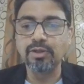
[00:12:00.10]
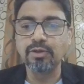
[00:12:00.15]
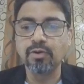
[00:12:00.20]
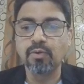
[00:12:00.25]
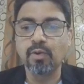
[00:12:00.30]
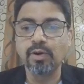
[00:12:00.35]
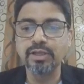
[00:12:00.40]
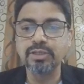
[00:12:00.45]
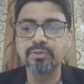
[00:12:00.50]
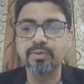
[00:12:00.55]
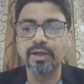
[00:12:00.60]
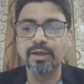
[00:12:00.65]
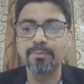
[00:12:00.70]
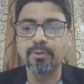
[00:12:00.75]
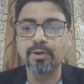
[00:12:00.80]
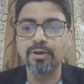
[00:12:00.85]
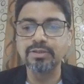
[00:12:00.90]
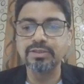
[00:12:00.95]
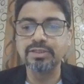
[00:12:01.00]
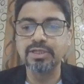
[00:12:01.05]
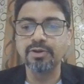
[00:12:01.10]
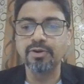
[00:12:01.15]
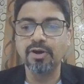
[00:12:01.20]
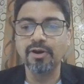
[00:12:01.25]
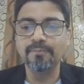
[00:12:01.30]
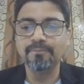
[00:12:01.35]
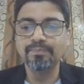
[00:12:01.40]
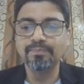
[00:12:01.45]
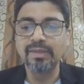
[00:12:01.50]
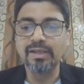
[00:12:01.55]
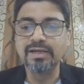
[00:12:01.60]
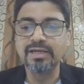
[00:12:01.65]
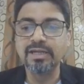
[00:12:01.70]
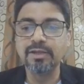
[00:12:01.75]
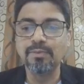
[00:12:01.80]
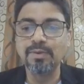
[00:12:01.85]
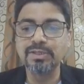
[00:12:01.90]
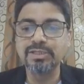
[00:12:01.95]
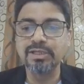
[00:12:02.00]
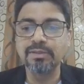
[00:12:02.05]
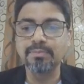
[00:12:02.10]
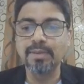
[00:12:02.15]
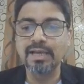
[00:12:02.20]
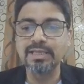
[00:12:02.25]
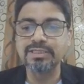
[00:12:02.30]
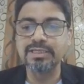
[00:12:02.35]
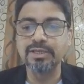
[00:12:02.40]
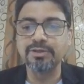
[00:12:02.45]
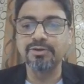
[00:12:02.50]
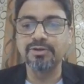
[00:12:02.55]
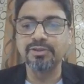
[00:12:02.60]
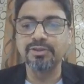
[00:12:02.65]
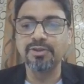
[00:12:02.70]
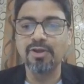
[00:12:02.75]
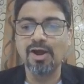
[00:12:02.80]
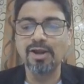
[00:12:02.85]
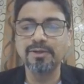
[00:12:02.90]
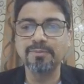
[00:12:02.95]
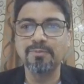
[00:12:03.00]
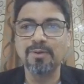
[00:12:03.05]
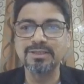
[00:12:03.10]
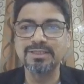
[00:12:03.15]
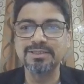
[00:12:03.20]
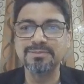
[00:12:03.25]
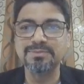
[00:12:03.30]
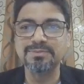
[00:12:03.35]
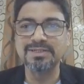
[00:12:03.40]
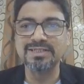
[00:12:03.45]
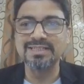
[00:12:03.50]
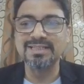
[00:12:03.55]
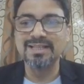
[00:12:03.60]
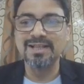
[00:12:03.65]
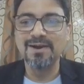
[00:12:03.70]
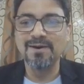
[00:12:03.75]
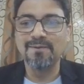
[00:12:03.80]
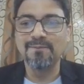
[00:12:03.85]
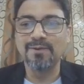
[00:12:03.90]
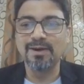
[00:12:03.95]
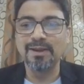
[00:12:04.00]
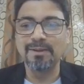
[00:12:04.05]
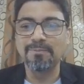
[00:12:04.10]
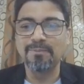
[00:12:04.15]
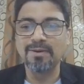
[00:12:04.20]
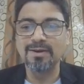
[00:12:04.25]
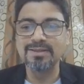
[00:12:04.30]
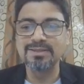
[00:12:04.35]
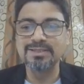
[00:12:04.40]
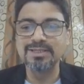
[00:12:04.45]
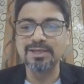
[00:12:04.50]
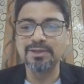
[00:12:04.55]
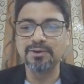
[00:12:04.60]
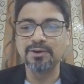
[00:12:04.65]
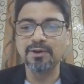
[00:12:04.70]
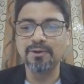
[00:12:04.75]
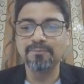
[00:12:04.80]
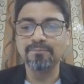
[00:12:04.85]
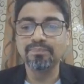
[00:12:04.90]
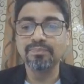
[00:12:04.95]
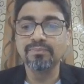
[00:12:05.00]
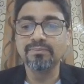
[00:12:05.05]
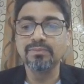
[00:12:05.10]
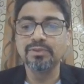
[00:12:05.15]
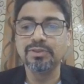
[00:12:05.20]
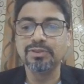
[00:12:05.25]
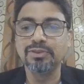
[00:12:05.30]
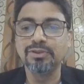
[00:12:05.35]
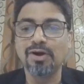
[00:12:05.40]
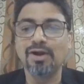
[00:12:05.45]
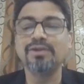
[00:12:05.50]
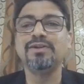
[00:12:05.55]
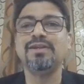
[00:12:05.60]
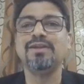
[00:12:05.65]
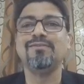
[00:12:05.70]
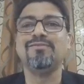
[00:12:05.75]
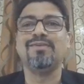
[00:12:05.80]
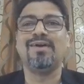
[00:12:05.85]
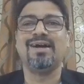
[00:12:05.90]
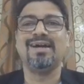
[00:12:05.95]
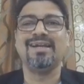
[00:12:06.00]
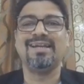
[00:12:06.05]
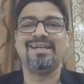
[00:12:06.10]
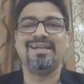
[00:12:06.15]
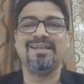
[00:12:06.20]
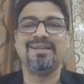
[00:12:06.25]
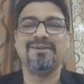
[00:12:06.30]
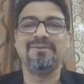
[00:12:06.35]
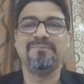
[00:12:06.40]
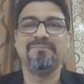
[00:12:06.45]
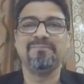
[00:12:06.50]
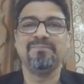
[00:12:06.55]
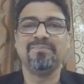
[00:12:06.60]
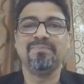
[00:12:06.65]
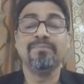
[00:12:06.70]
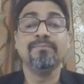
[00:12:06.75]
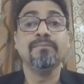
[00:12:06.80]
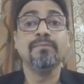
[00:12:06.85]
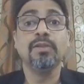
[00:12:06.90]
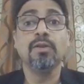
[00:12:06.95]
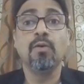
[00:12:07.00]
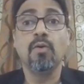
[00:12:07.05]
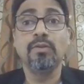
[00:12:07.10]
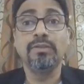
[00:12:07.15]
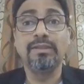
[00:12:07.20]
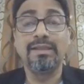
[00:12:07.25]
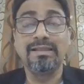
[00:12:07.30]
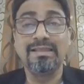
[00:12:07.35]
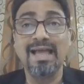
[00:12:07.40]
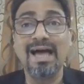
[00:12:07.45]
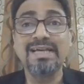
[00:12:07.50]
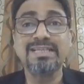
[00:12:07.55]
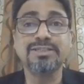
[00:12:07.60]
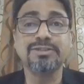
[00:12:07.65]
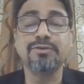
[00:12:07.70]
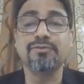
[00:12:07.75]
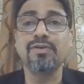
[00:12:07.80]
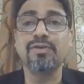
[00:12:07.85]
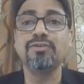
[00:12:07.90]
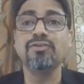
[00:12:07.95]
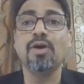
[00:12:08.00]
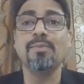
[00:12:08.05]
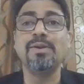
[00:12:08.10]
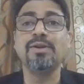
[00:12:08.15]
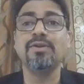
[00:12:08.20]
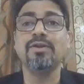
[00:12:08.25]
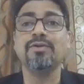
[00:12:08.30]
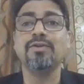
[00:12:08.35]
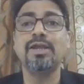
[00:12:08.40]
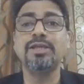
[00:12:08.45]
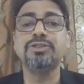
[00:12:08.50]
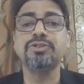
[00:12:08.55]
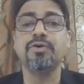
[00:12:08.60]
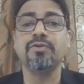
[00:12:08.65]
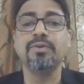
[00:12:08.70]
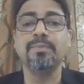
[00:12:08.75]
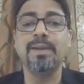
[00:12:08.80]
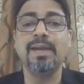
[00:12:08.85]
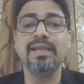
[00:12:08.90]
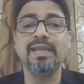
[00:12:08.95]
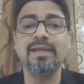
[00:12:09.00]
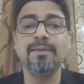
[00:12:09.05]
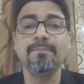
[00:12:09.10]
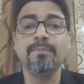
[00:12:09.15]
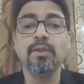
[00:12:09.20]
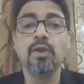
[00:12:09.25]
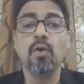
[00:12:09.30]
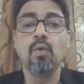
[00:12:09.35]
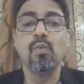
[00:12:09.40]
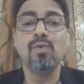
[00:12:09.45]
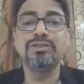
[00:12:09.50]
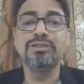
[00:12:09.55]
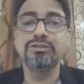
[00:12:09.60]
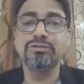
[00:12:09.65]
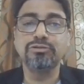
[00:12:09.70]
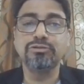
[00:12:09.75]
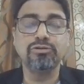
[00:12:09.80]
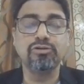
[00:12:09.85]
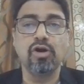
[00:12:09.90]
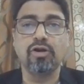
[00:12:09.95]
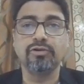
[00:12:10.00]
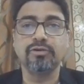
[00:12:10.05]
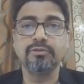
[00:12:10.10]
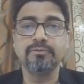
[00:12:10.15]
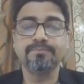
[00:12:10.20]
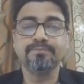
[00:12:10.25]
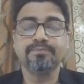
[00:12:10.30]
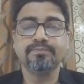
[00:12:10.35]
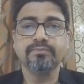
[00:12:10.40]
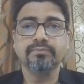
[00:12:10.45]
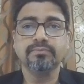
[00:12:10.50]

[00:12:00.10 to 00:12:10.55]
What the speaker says: we know what is 1 upon 0? Division by 0 not possible. 1 upon 0 not defined. The last trigonometric ratio remaining, which is cot.